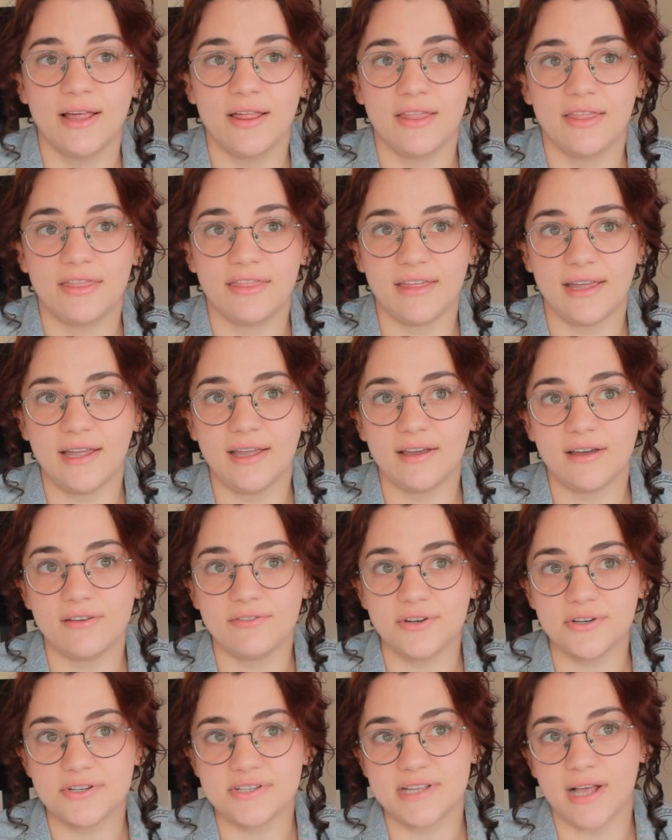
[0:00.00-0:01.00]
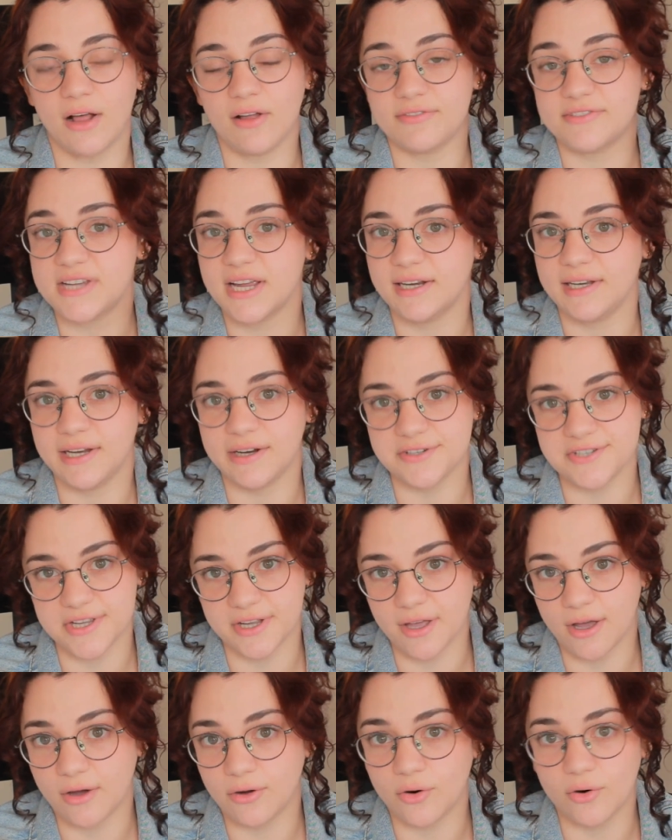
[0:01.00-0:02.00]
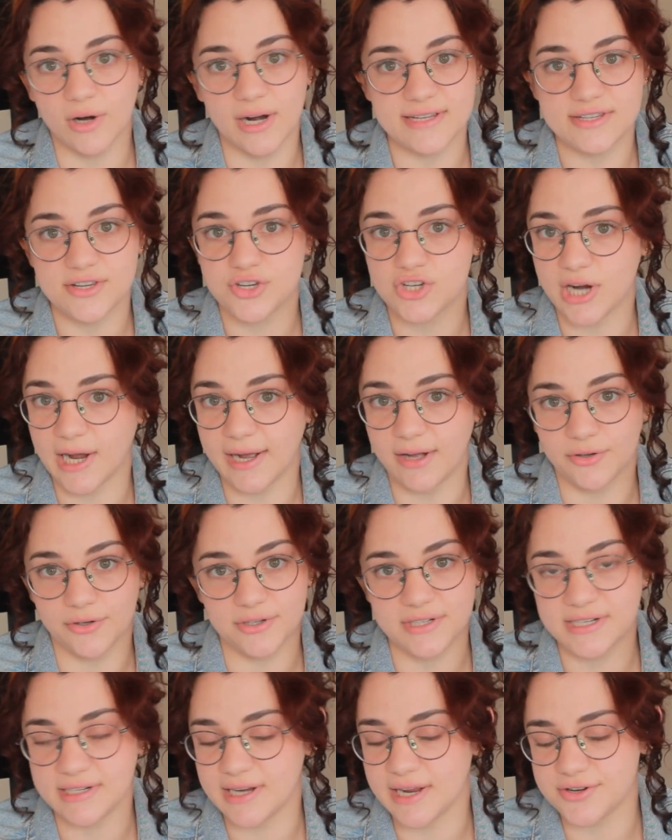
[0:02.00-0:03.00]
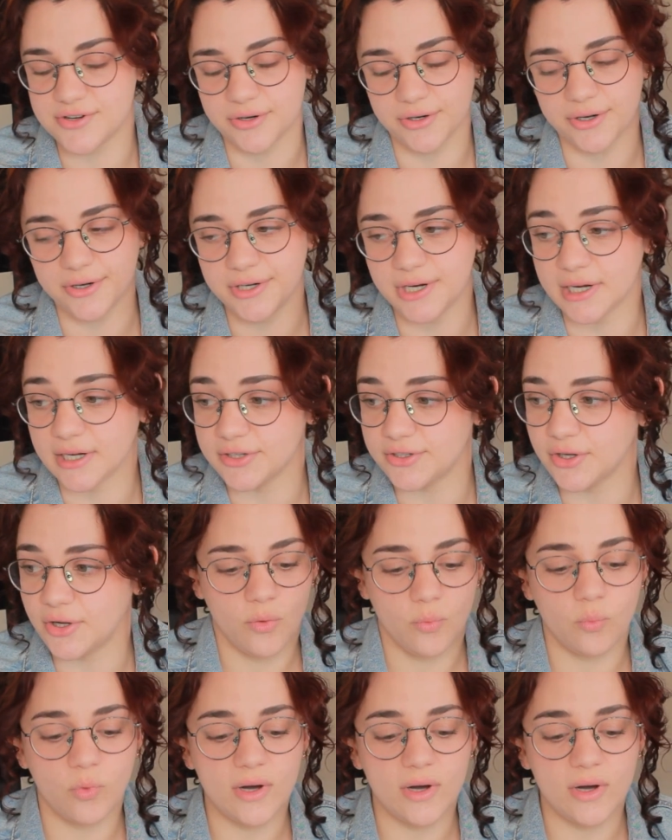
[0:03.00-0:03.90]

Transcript: think of yourself 10 years ago, or as a child or a teenager or a young adult.